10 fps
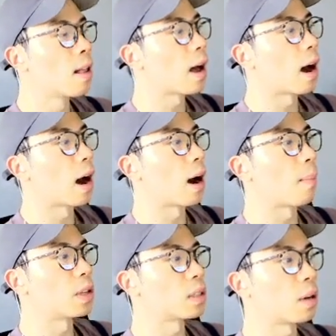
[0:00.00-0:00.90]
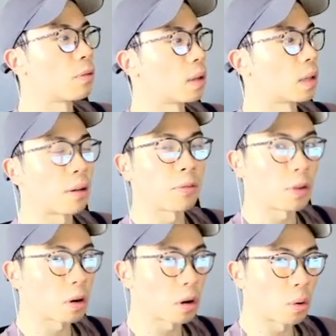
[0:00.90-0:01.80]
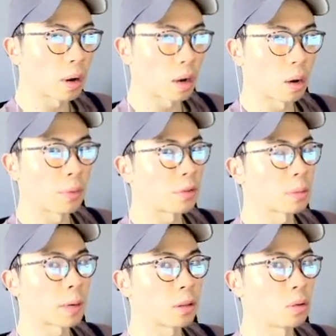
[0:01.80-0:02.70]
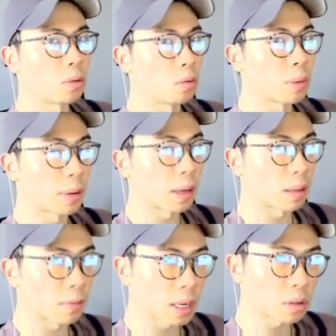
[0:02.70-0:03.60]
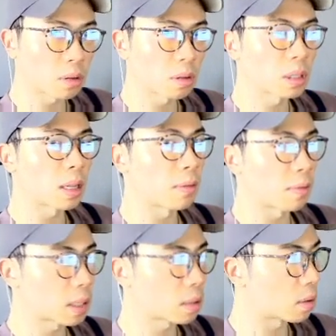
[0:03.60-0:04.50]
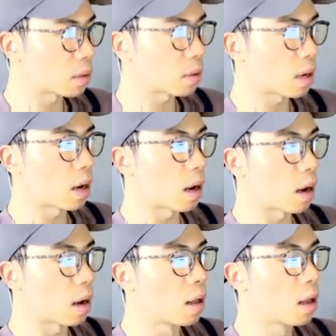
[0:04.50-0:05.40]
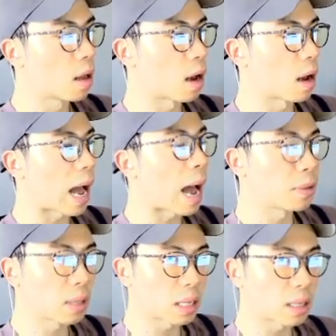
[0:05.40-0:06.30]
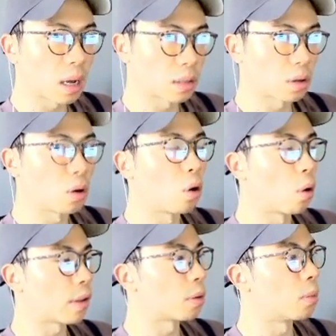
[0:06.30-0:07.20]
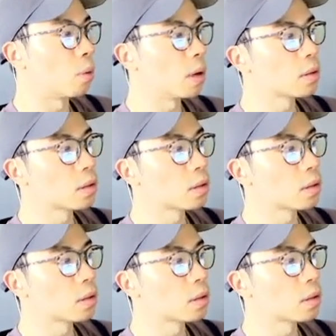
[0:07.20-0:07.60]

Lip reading: There's definitely a lot of fear going on with respect to public investors and investors' appetites as a whole at the moment.